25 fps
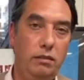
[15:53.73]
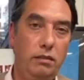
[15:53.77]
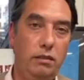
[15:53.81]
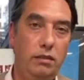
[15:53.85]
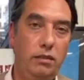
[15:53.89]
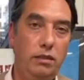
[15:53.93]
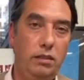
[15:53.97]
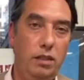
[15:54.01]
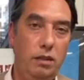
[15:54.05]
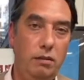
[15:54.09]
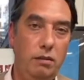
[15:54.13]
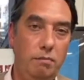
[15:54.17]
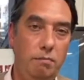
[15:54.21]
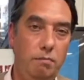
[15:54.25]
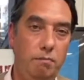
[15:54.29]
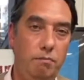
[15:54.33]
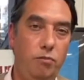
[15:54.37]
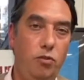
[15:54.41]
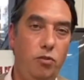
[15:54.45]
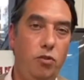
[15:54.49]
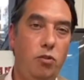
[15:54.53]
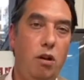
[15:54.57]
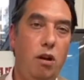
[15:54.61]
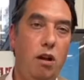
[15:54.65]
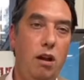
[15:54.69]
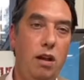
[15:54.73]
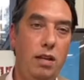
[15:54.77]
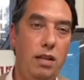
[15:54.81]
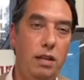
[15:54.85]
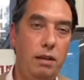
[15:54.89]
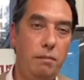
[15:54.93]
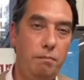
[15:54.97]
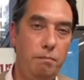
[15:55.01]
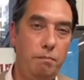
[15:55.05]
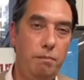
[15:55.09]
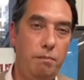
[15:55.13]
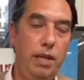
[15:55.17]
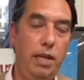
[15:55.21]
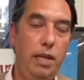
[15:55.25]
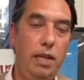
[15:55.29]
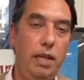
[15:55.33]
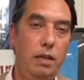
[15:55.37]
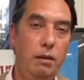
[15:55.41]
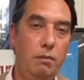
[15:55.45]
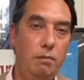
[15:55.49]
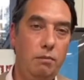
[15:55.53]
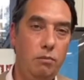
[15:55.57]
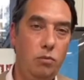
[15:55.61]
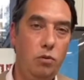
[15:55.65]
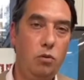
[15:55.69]
So try and be
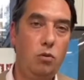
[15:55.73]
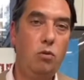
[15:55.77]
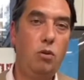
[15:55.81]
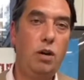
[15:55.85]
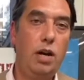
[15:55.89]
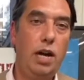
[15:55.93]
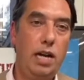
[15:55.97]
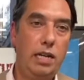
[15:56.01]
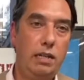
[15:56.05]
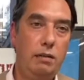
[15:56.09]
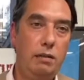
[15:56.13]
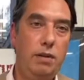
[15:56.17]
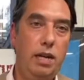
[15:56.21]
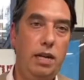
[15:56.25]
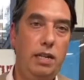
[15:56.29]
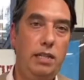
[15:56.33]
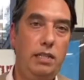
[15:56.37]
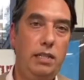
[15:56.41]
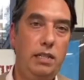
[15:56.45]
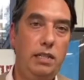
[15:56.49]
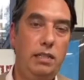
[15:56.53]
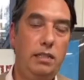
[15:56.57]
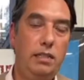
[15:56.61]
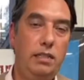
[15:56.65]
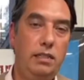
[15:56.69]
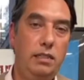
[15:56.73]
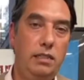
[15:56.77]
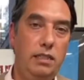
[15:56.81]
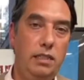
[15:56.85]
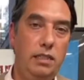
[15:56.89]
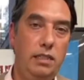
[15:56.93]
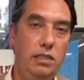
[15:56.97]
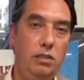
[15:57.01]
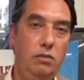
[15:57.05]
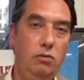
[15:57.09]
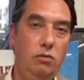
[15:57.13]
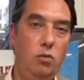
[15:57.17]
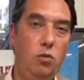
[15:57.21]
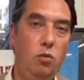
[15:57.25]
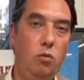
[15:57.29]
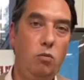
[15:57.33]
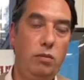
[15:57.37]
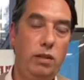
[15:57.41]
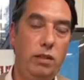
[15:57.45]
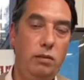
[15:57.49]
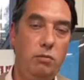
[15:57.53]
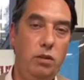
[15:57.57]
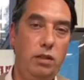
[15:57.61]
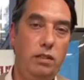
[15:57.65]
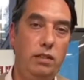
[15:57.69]
more animated than you
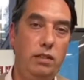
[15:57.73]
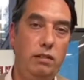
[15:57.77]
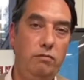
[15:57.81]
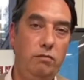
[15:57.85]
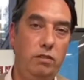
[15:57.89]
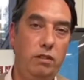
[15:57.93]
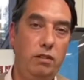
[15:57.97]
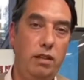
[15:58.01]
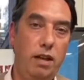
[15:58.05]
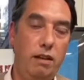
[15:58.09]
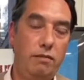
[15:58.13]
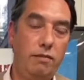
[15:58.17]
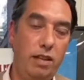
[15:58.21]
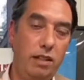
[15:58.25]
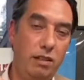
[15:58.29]
normally would in real life.